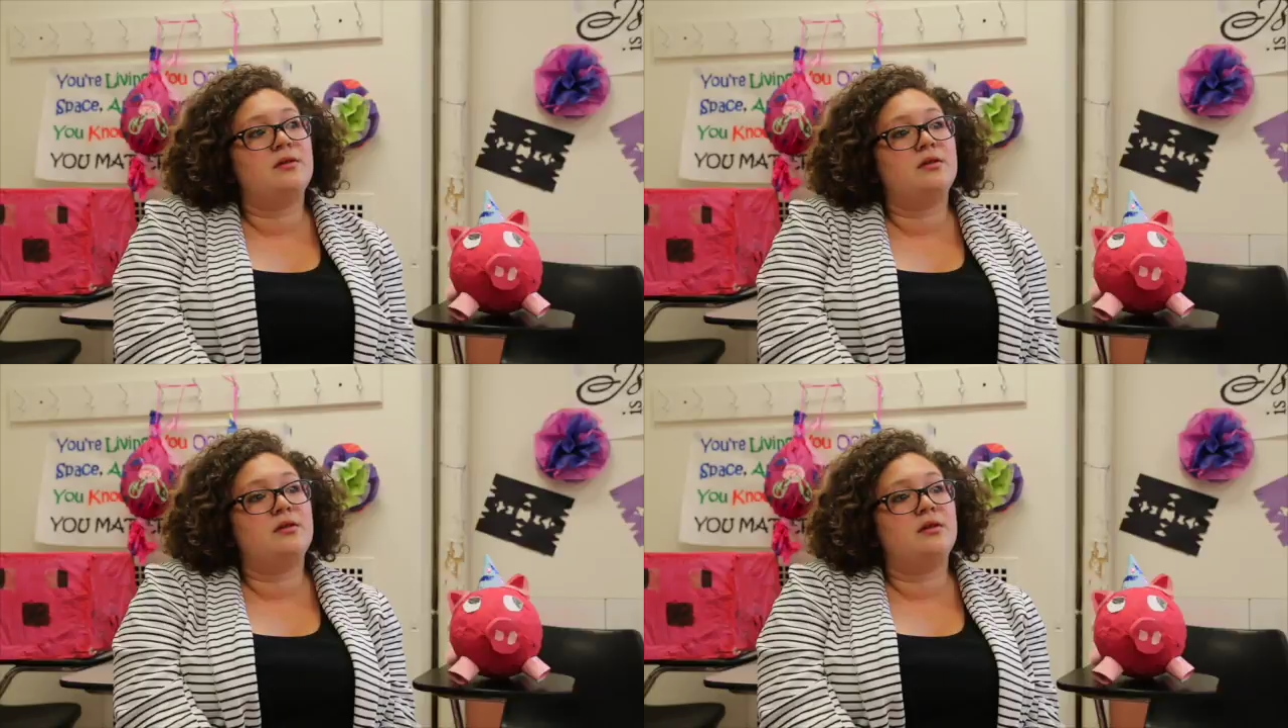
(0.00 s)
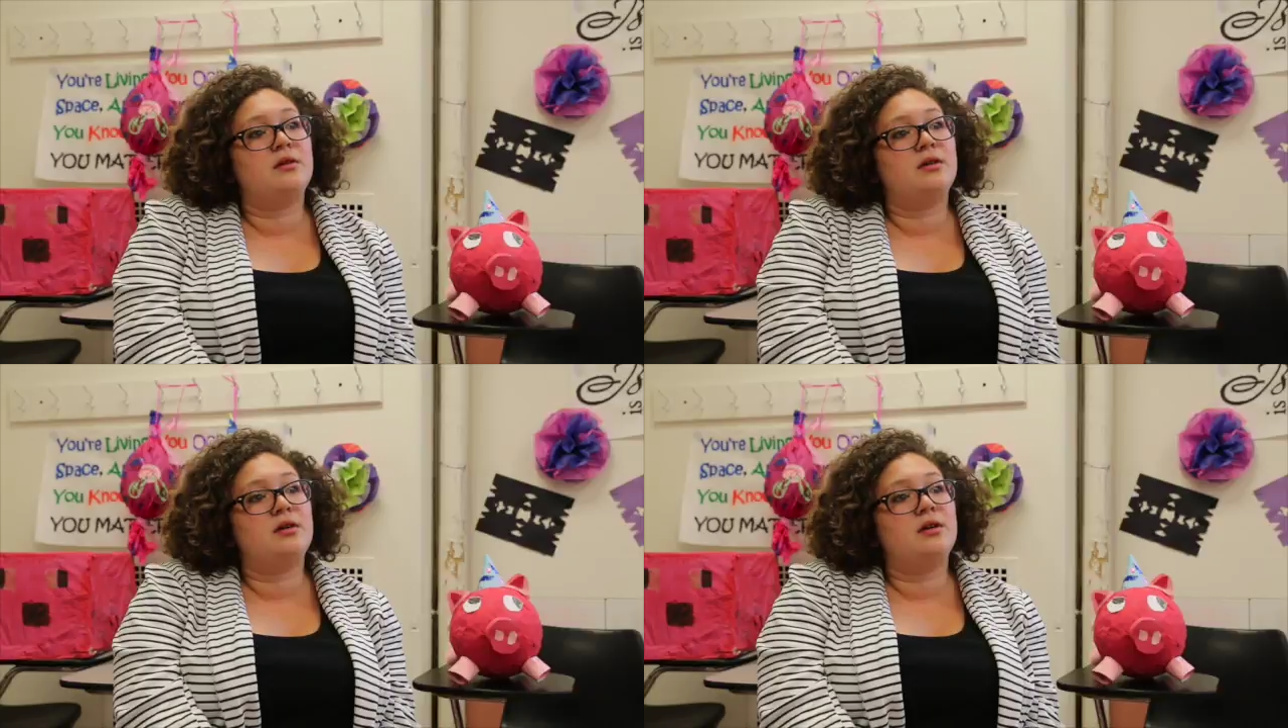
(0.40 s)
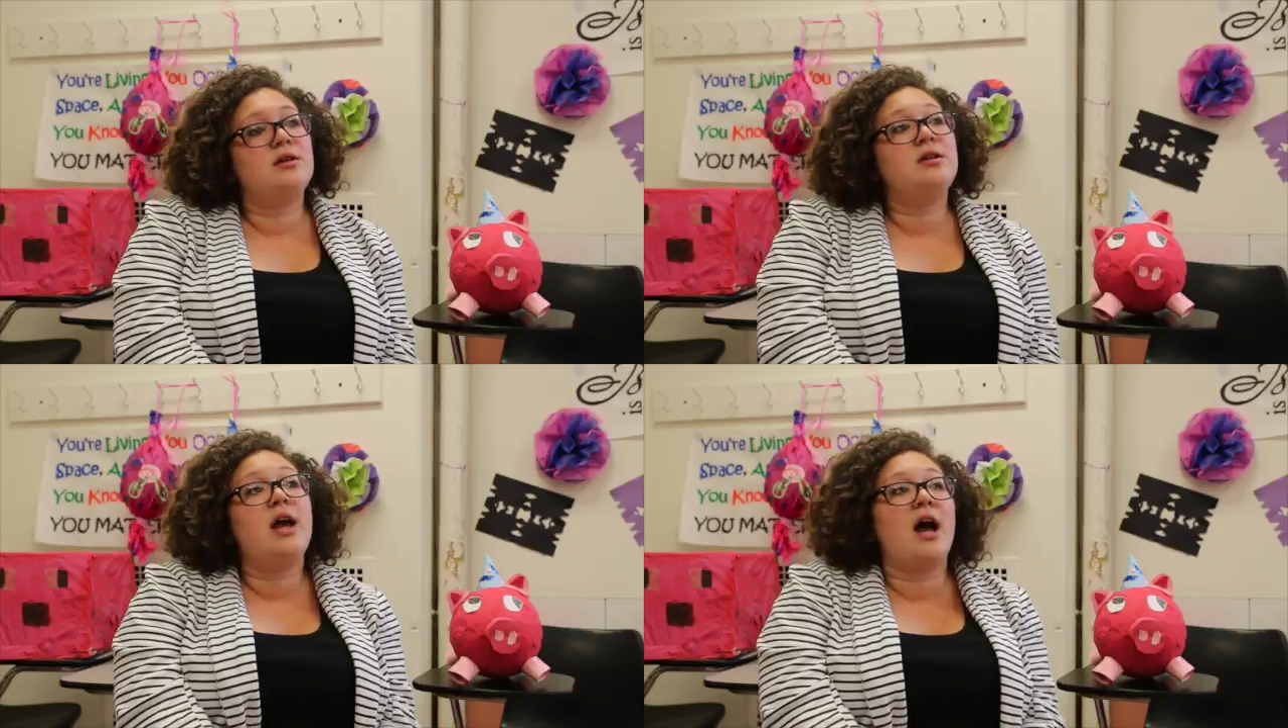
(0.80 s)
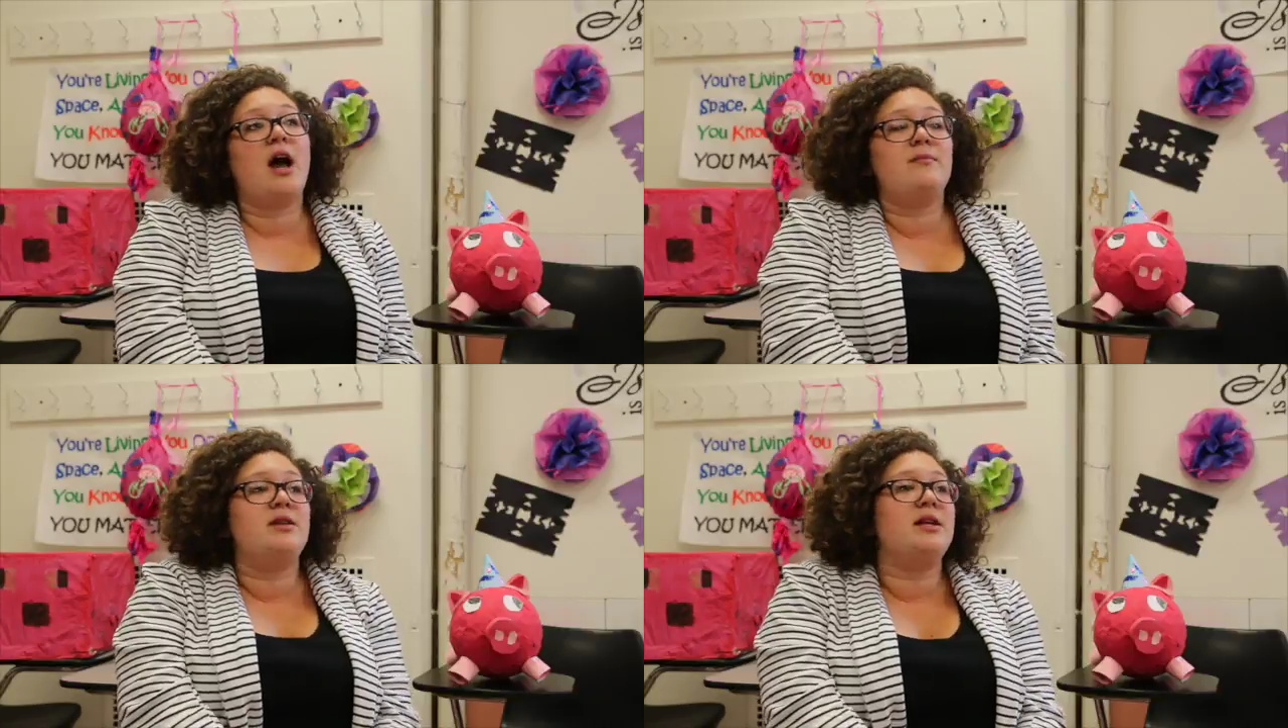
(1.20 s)
is that important? Yeah,
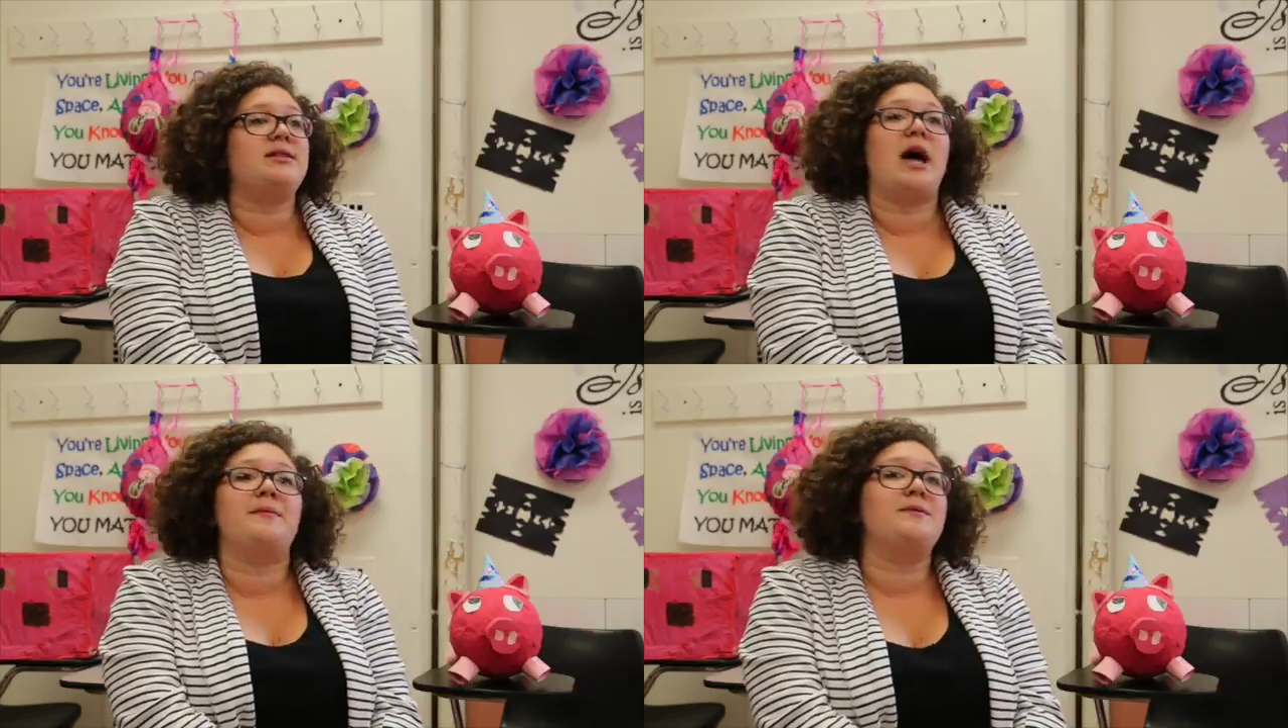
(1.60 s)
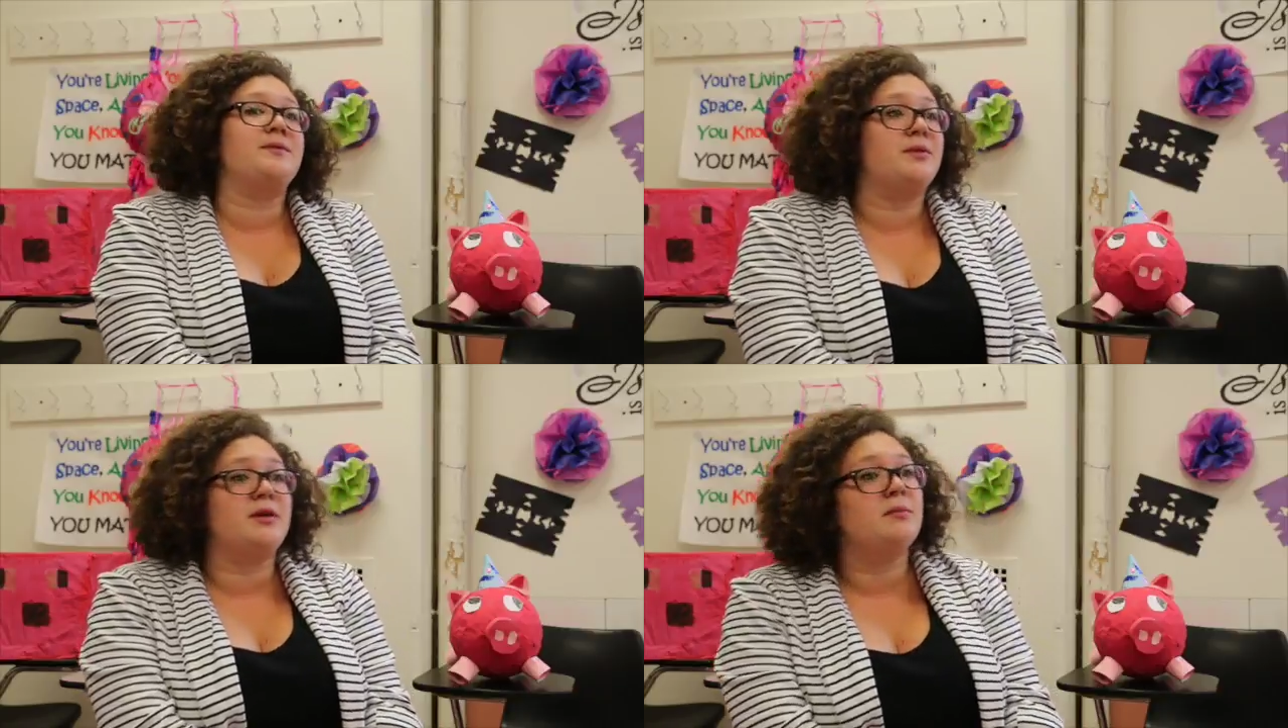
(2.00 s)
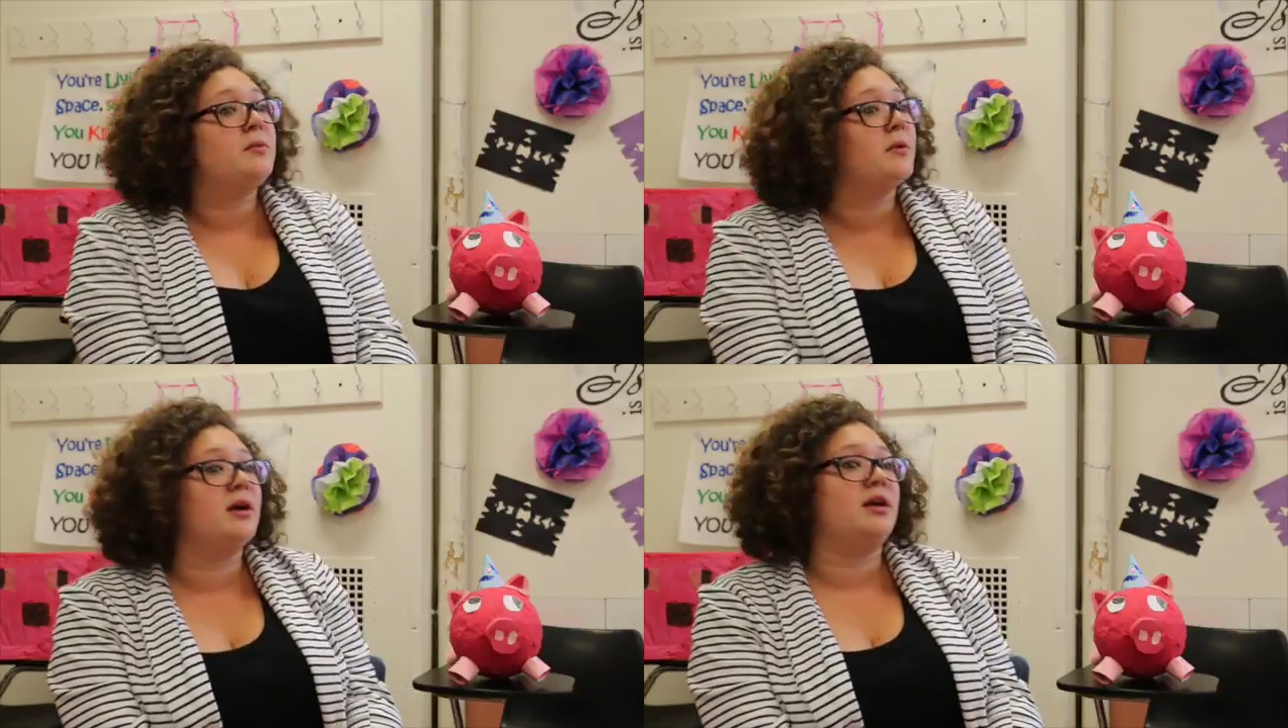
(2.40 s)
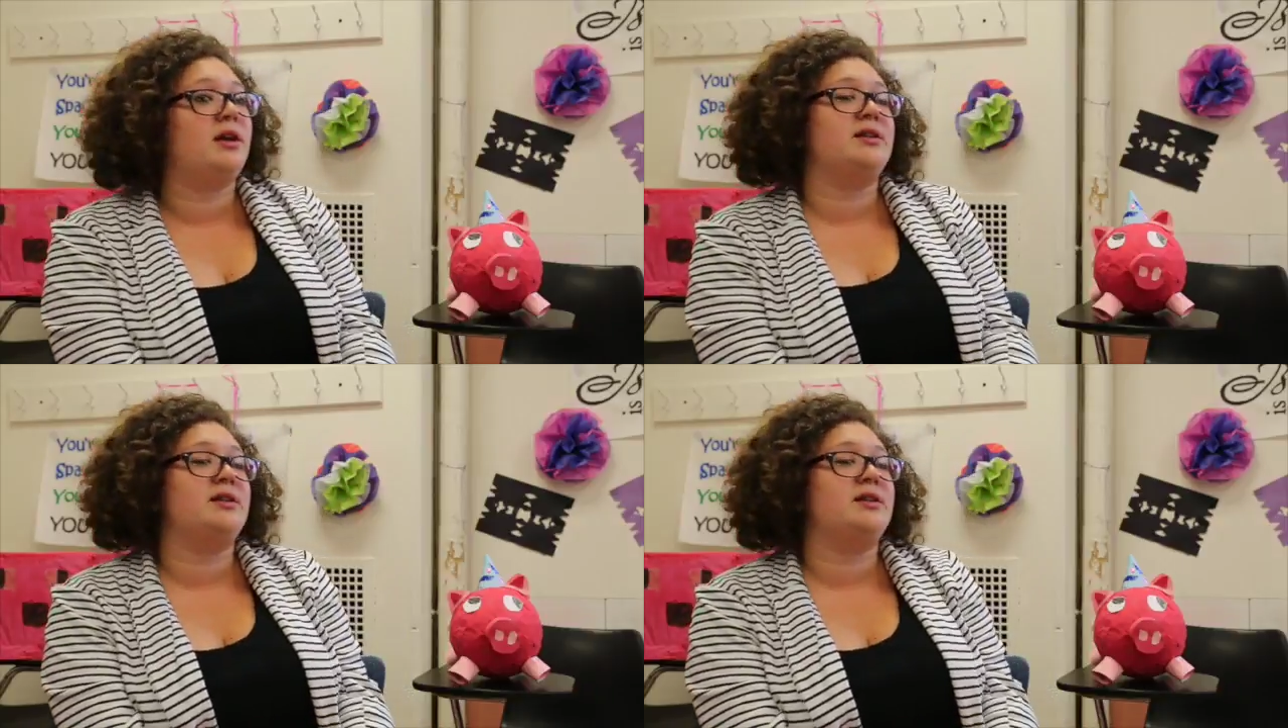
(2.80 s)
I mean, it's absolutely important.